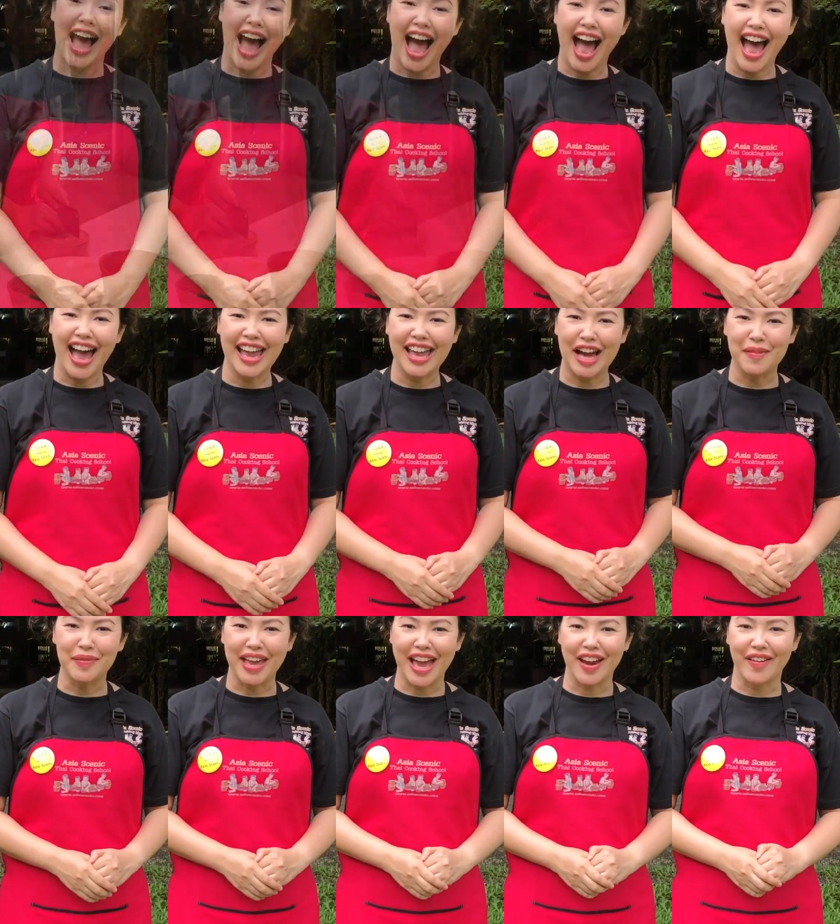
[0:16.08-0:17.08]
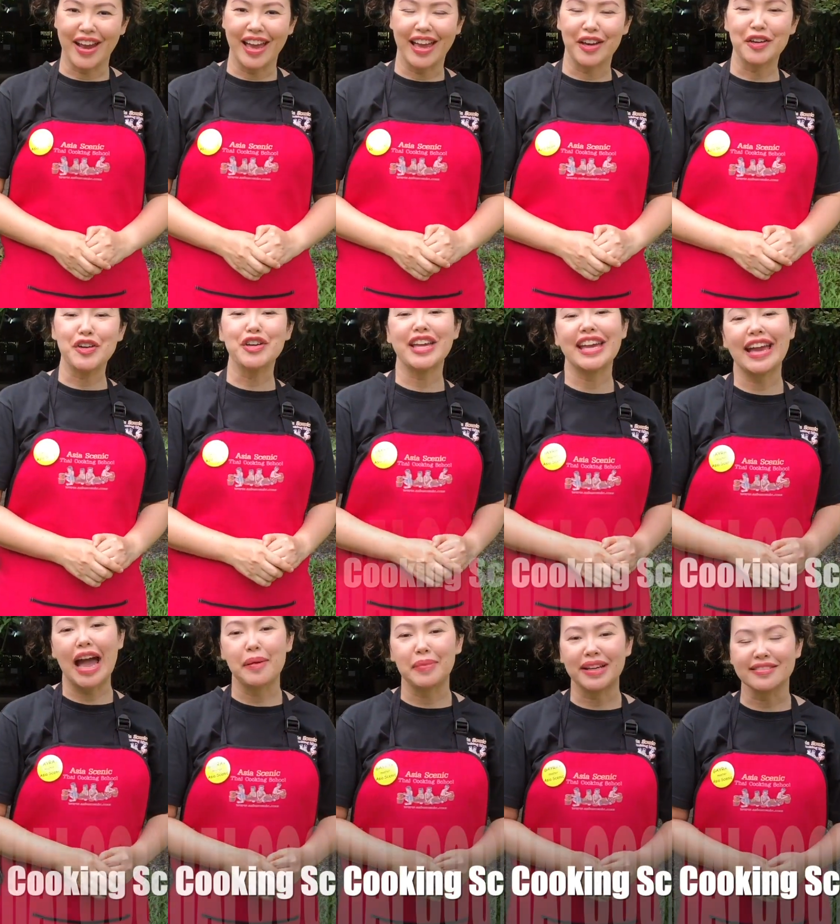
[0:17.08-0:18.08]
Hi, I'm Gary, cooking
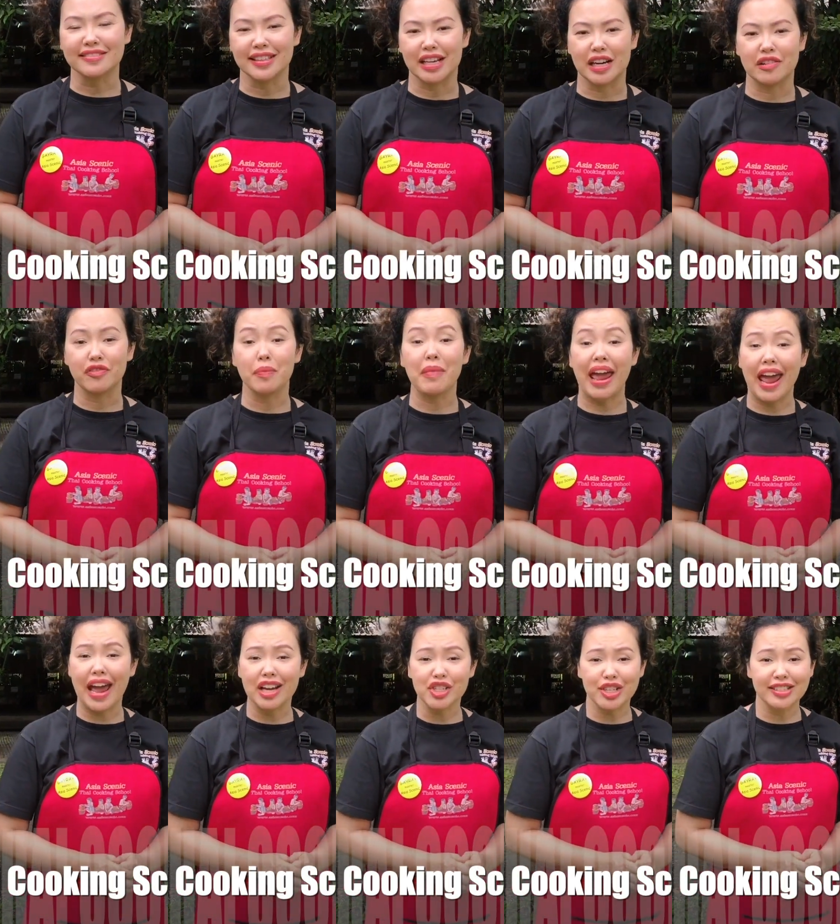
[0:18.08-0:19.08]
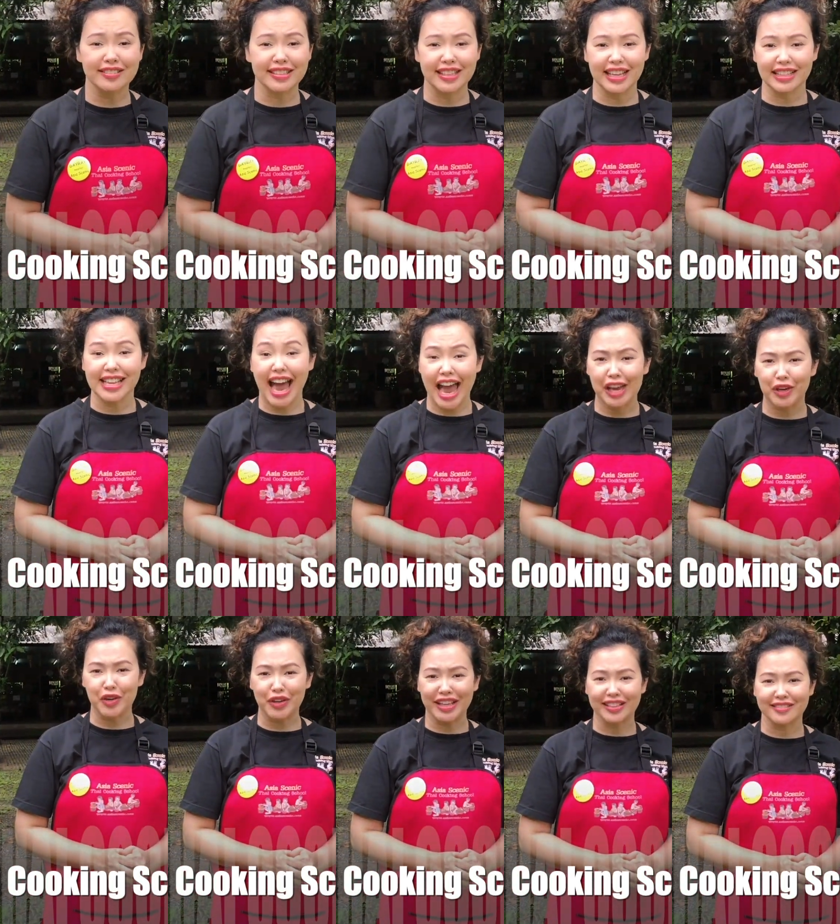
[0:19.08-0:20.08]
ambassador from Scenic Thai
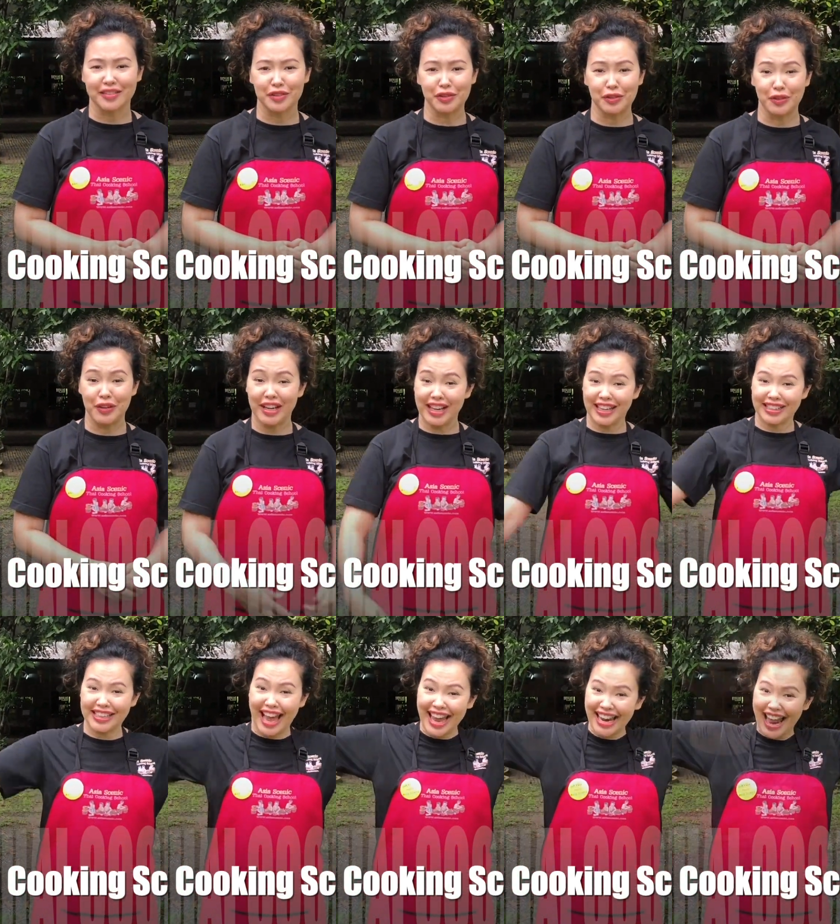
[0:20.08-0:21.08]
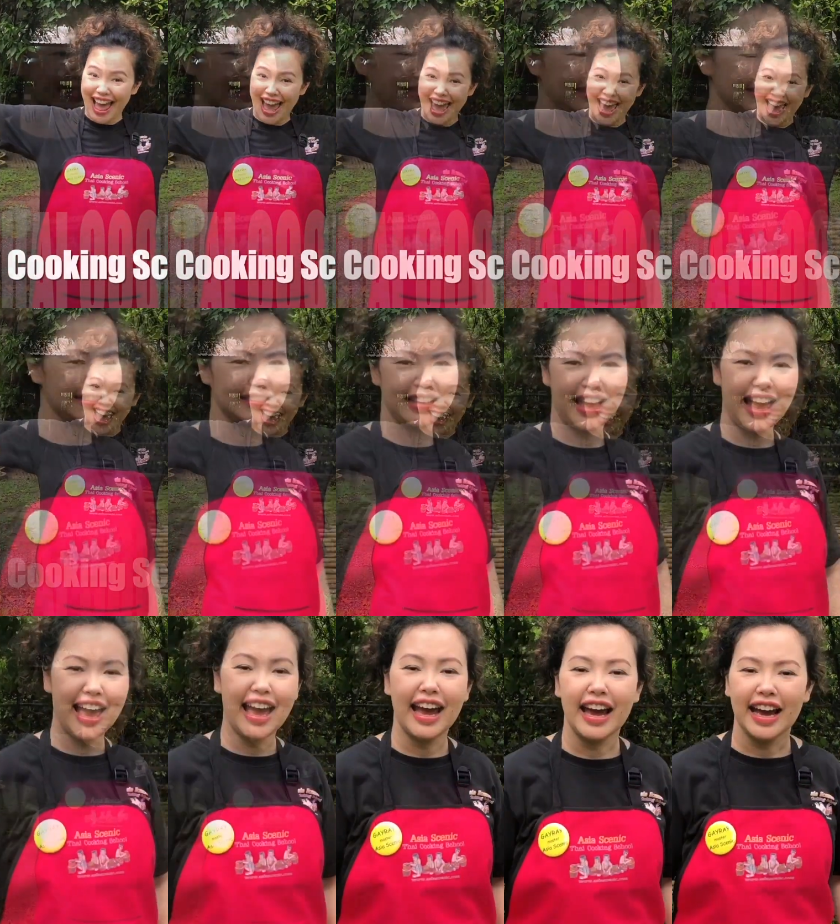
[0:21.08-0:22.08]
Cooking School,
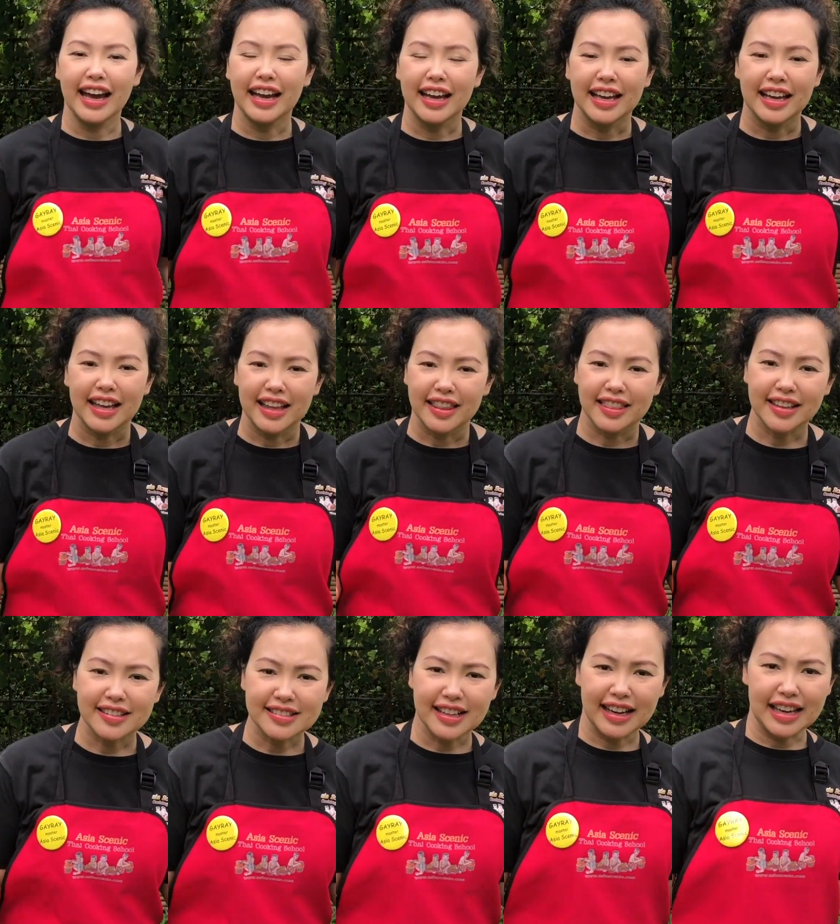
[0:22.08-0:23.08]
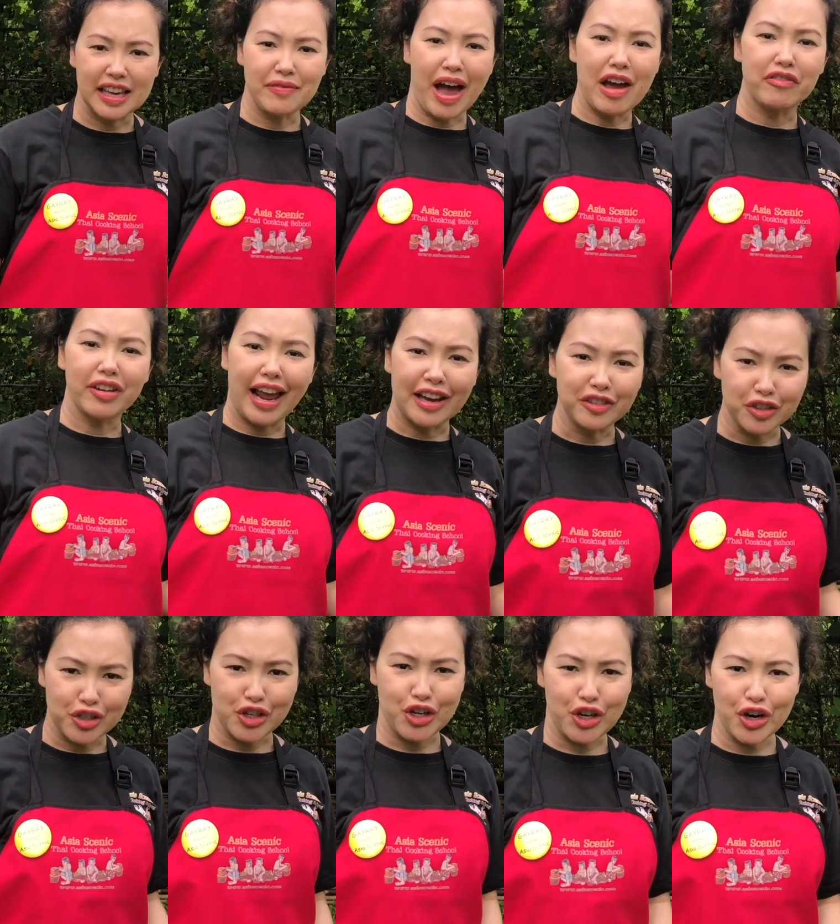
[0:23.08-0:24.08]
Thailand. This clip I would like
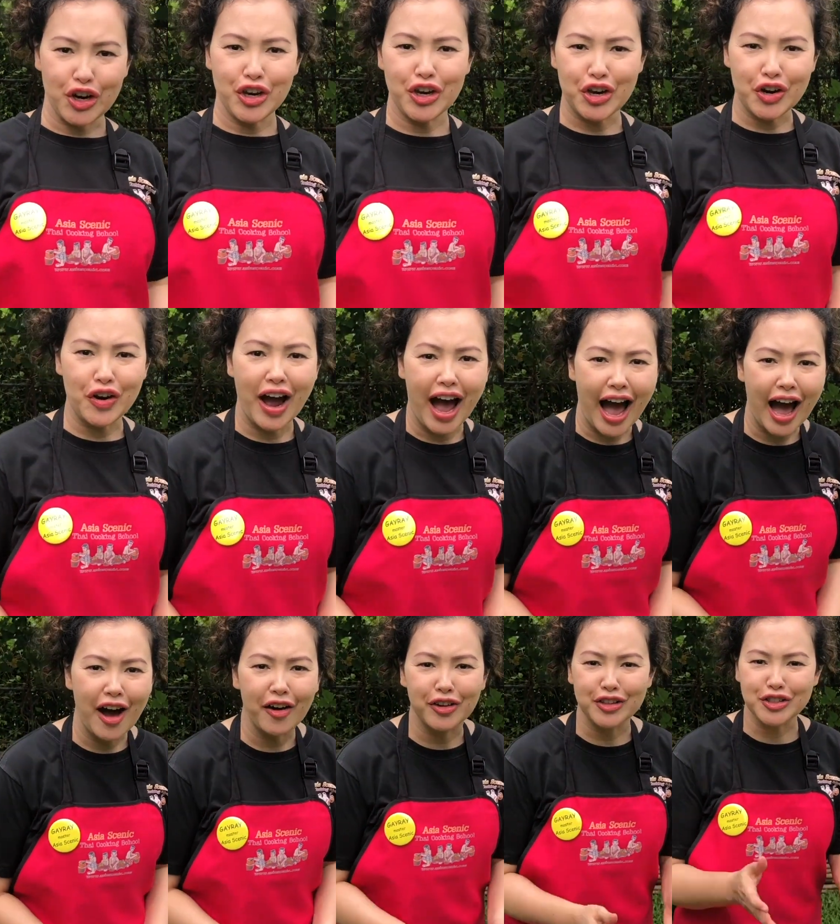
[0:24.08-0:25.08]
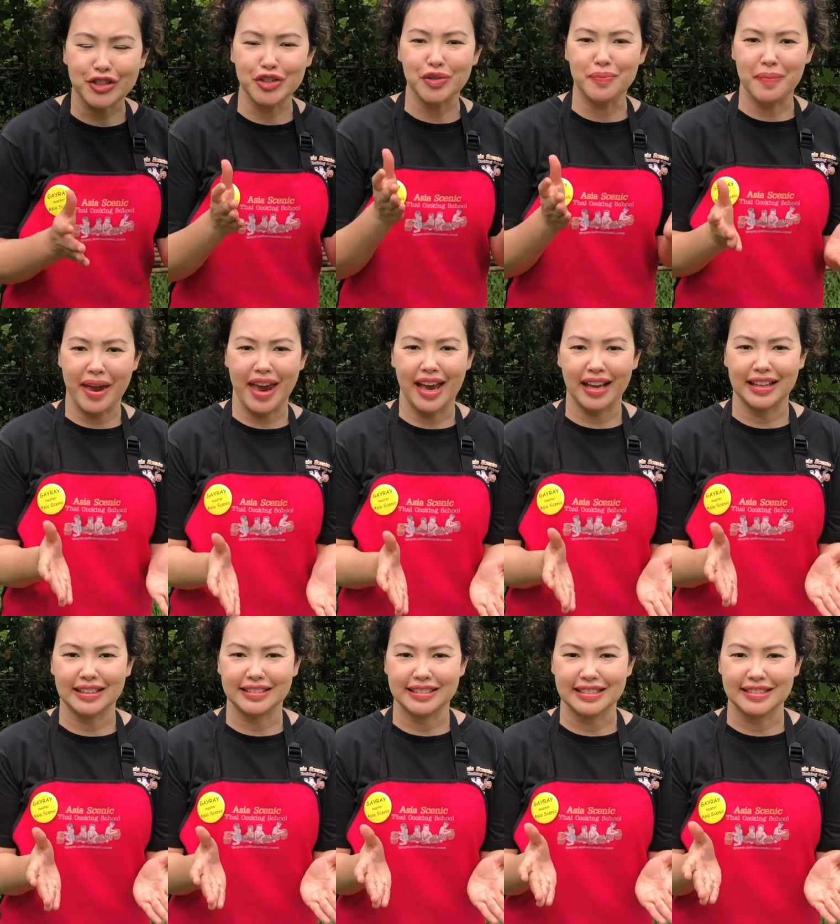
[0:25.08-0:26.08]
to show you how to make
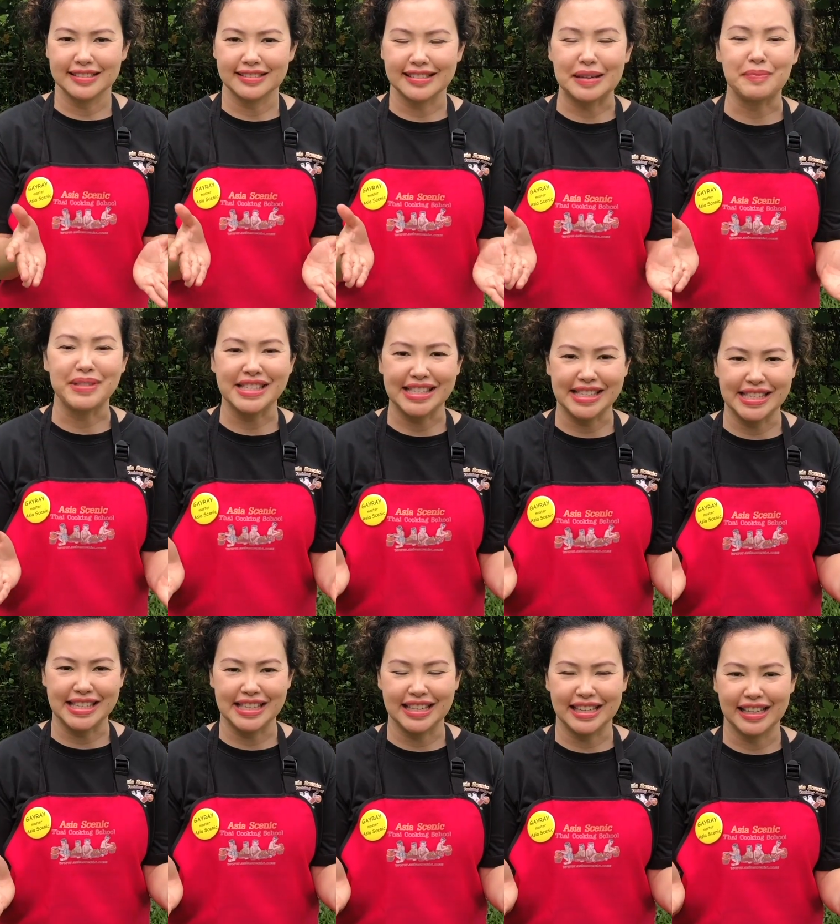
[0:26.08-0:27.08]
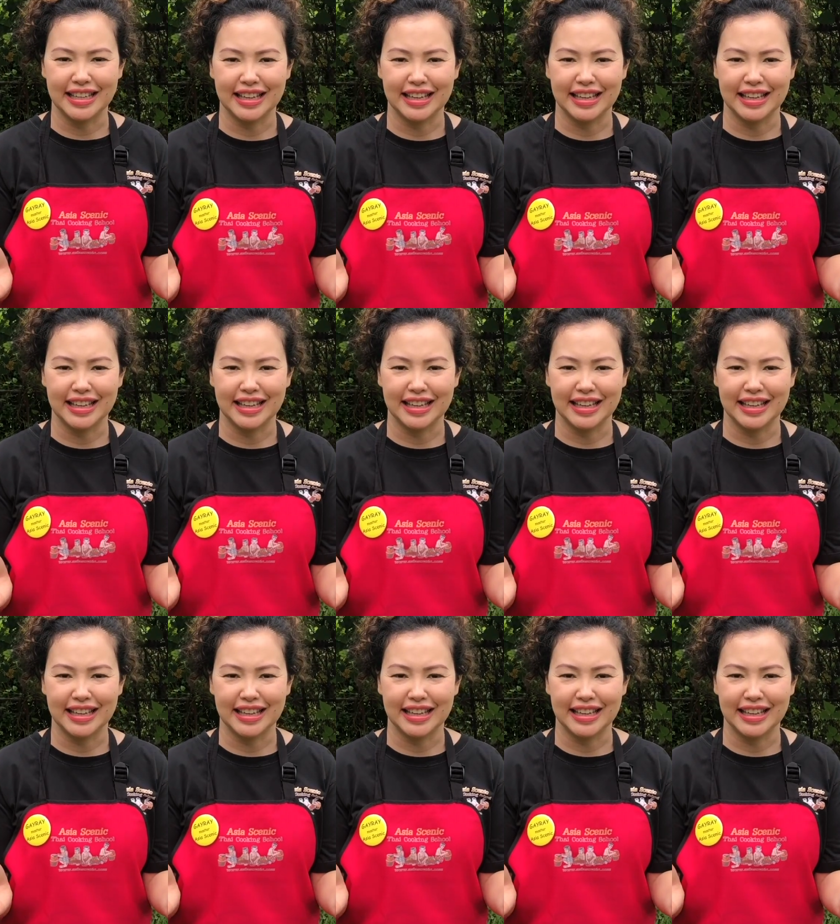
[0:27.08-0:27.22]
some tea.